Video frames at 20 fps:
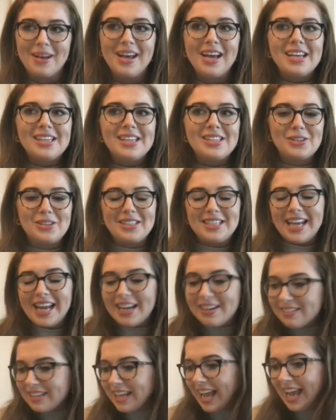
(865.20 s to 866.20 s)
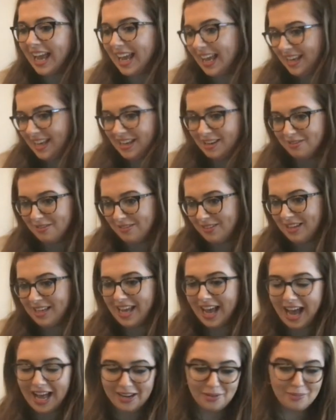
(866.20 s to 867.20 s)
So the tailgate, he
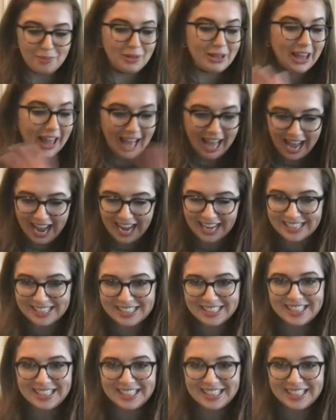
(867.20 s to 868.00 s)
had a blast.